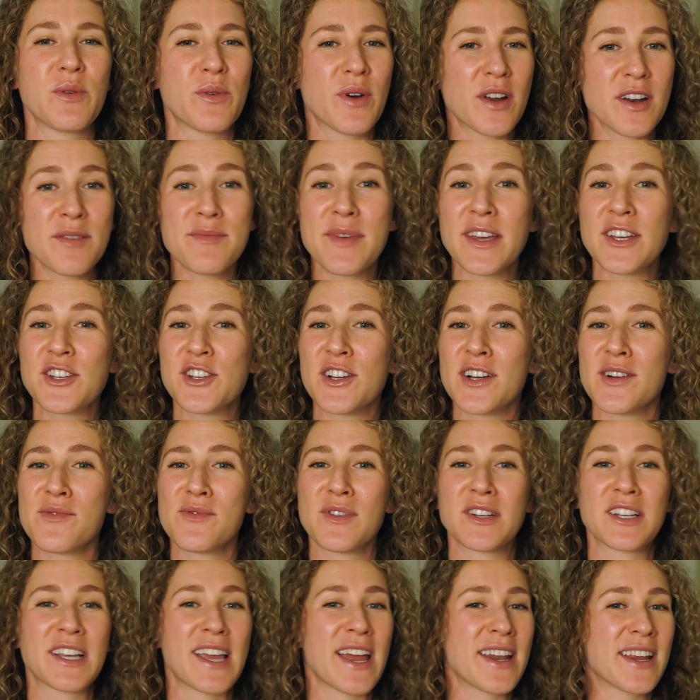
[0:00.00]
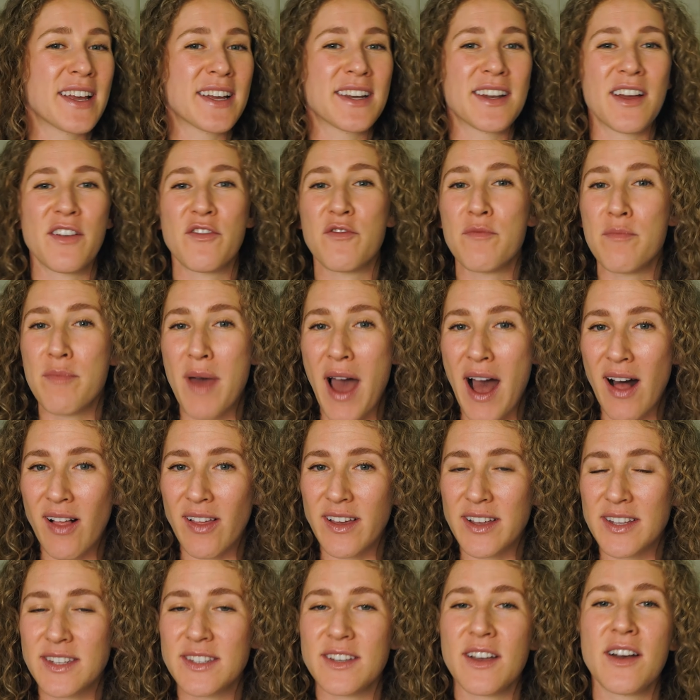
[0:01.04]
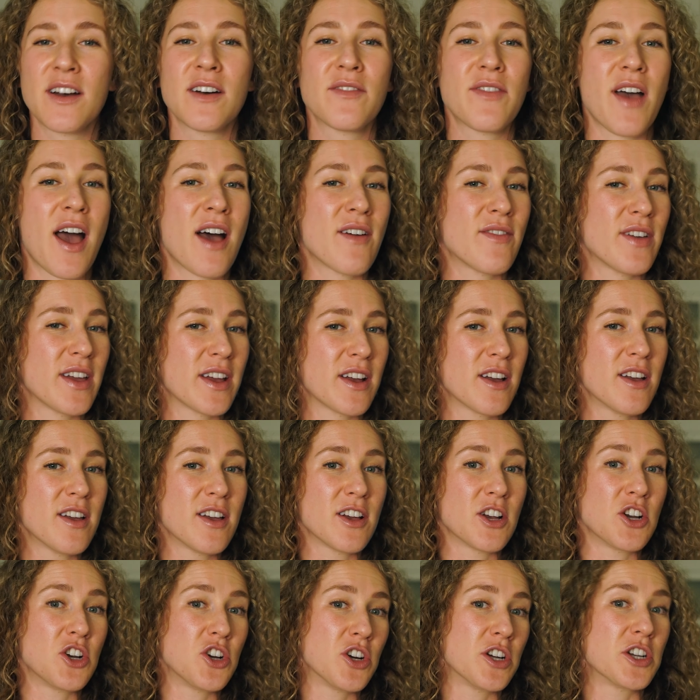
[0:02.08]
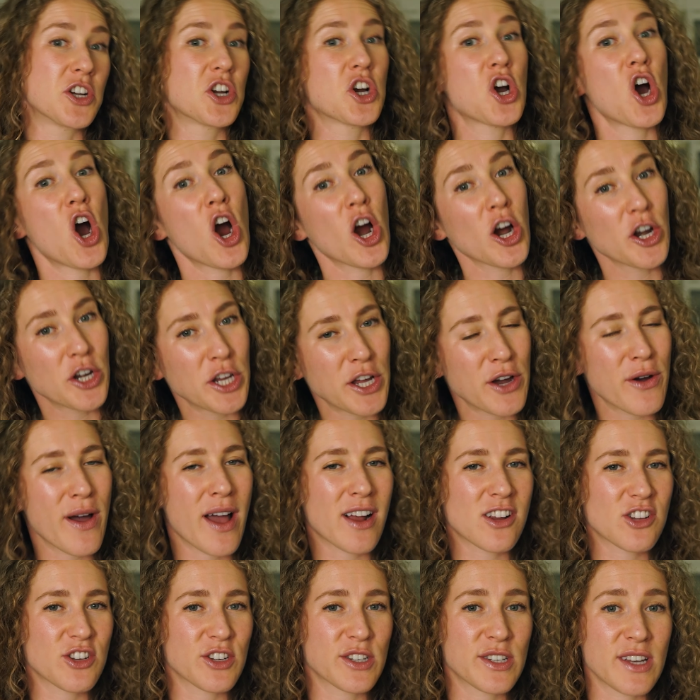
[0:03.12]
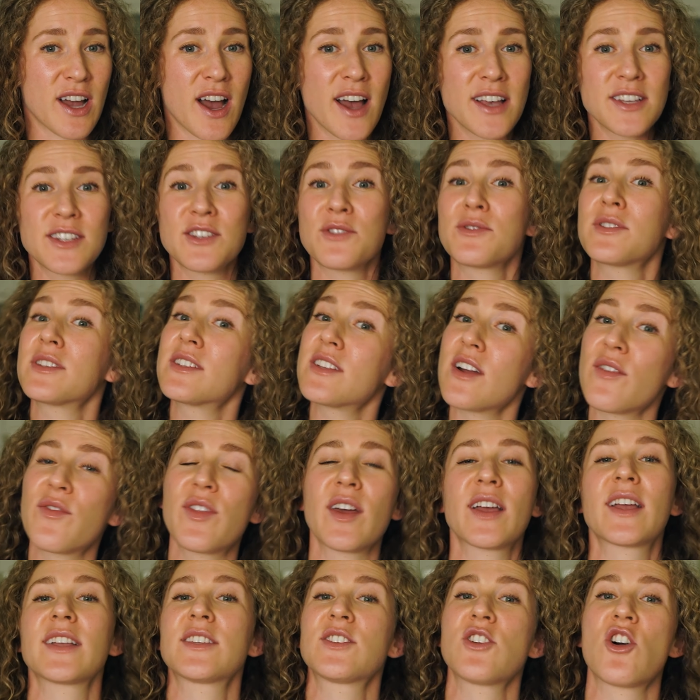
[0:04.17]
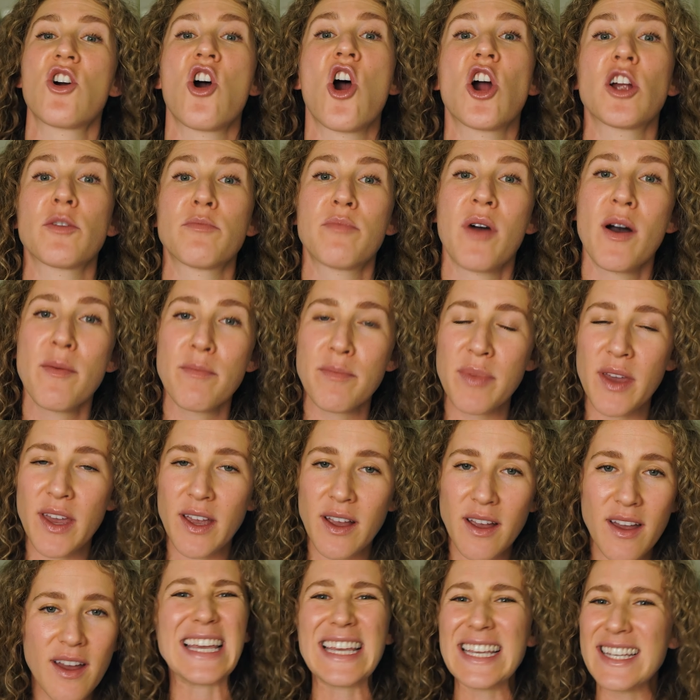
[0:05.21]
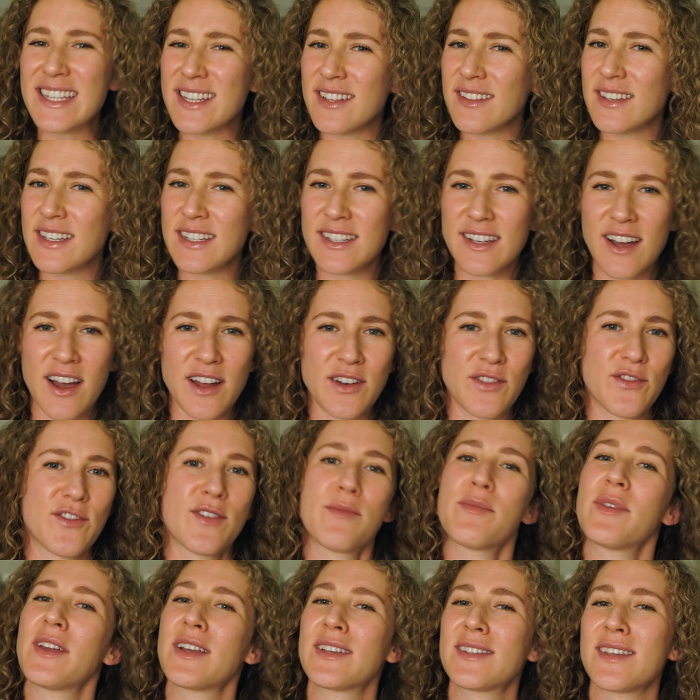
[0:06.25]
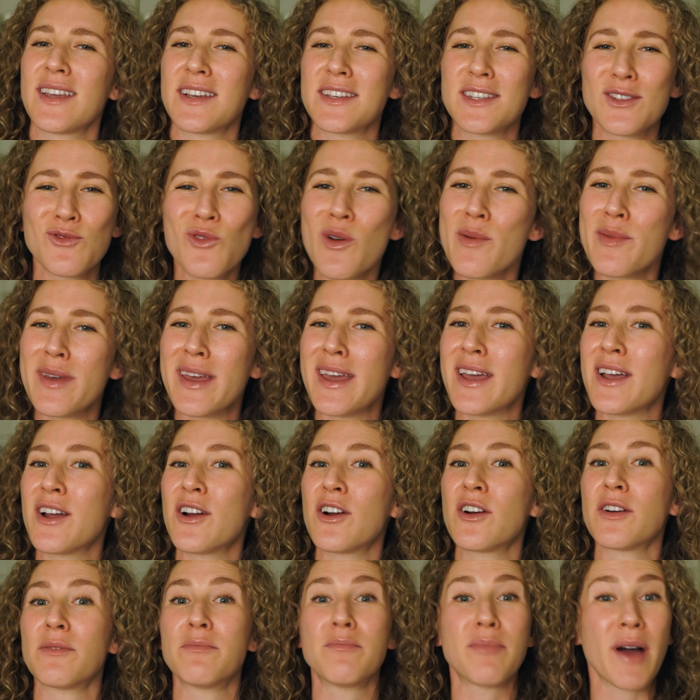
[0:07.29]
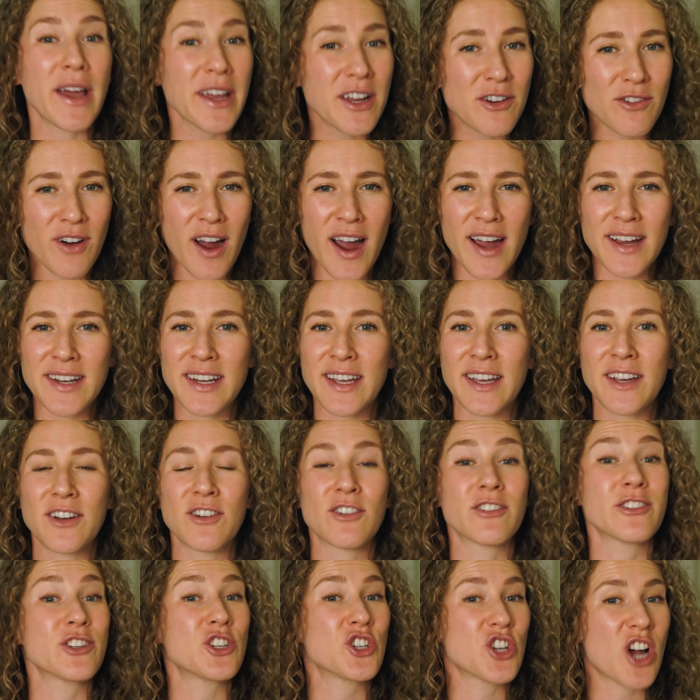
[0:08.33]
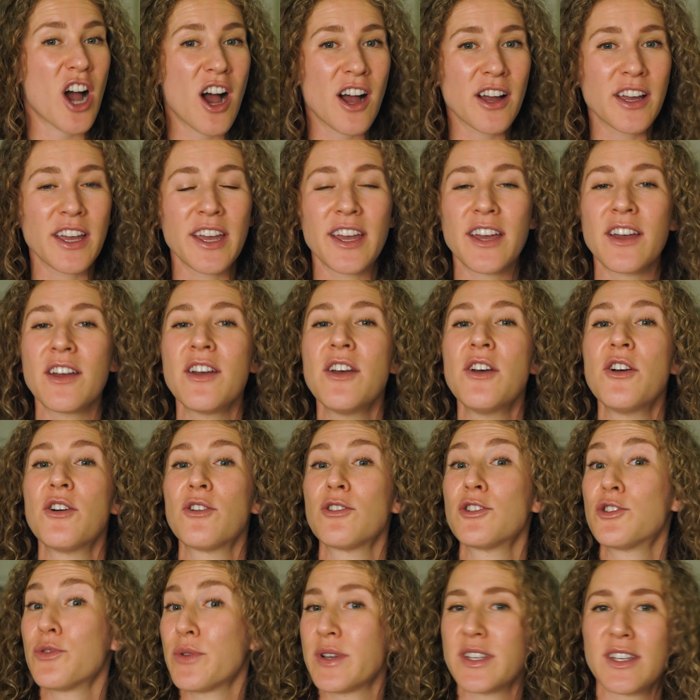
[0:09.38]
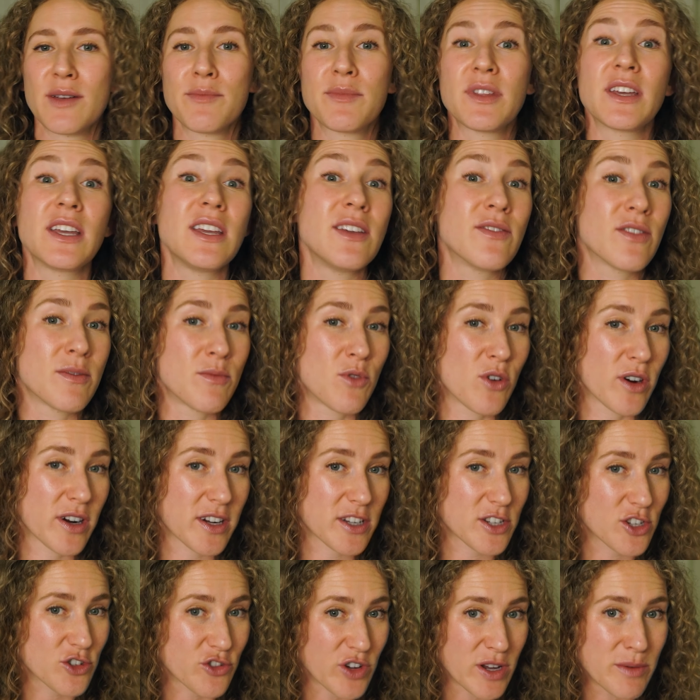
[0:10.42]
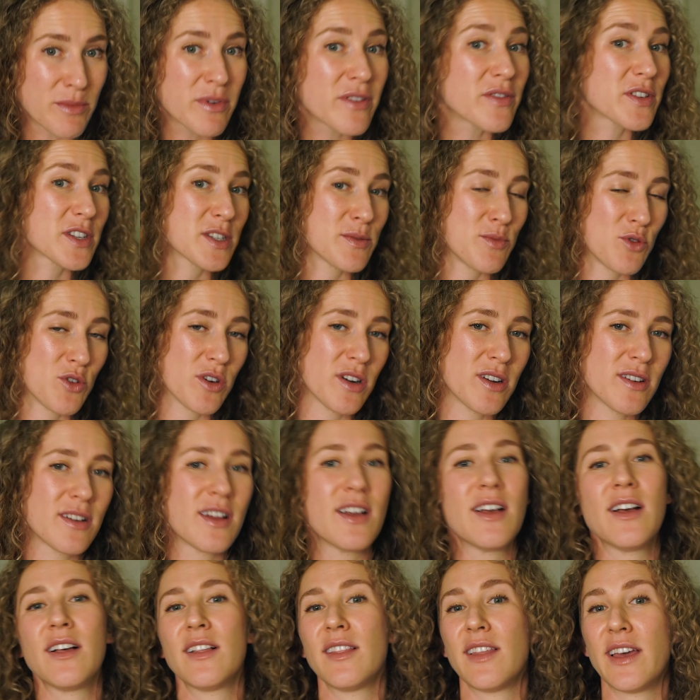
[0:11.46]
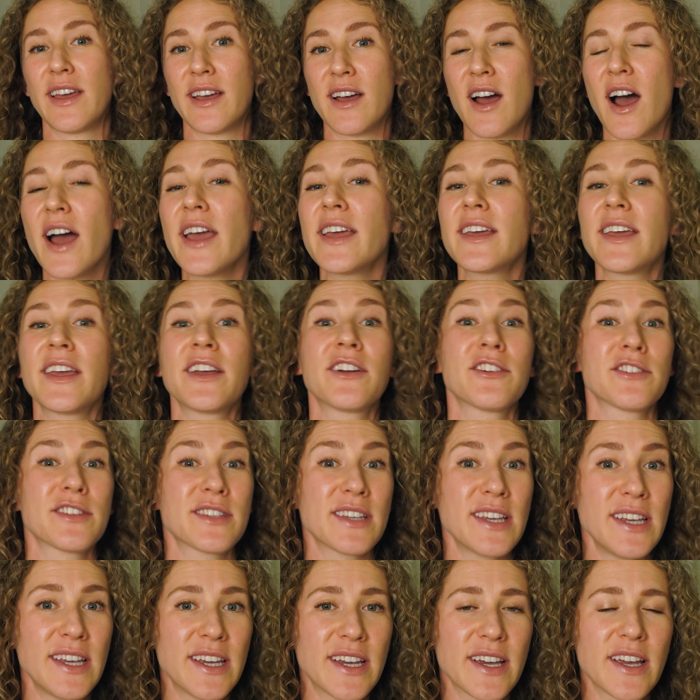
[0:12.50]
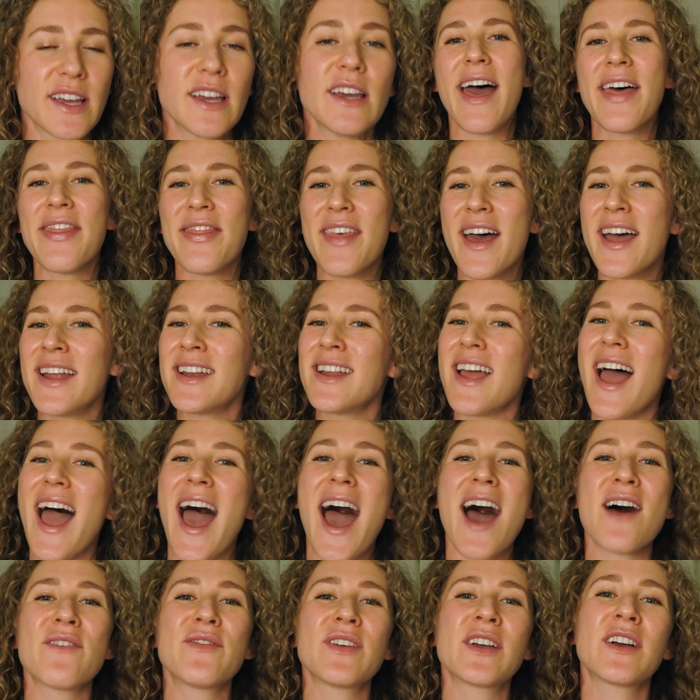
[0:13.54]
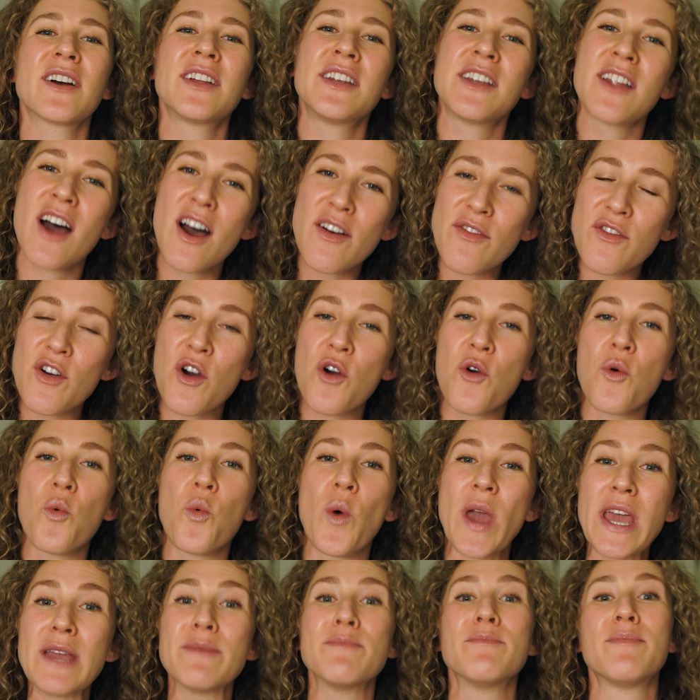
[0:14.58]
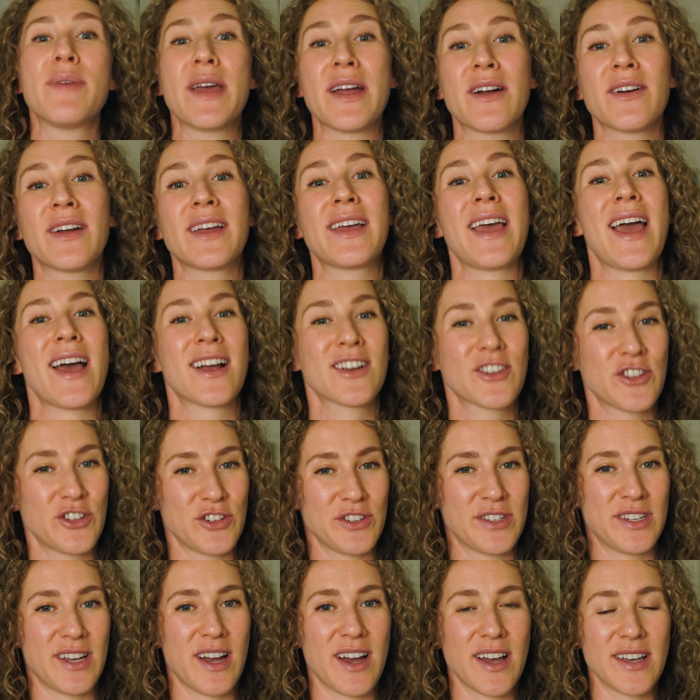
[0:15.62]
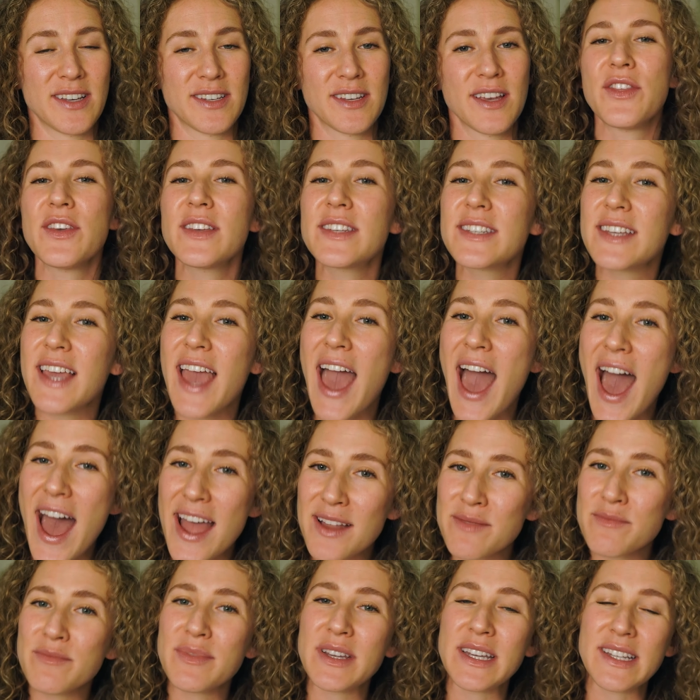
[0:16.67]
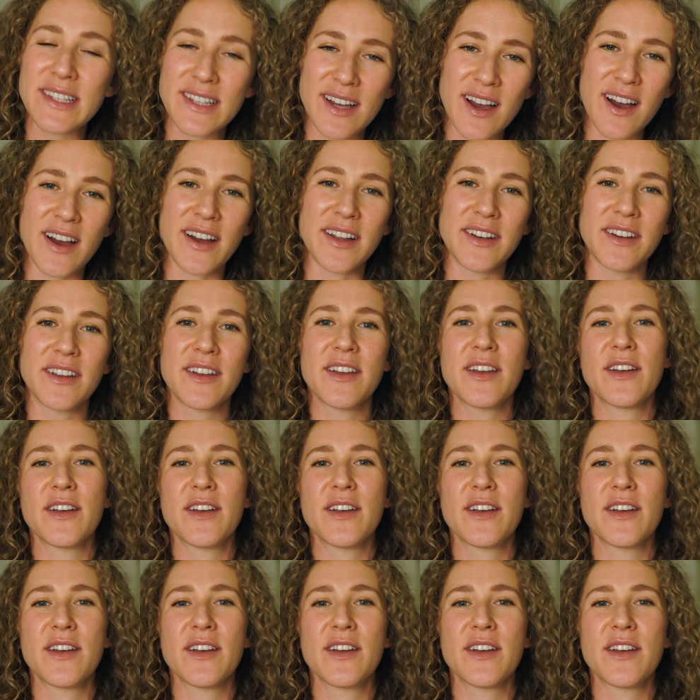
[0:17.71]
we want to make sure we're getting enough balance of having good cardio exercise, so stuff that gets our heart pumping, easily done from things like swimming or bike riding or jogging or doing something even more extreme of a sport like hiking or skiing, and then having enough weight-bearing exercise. This can be done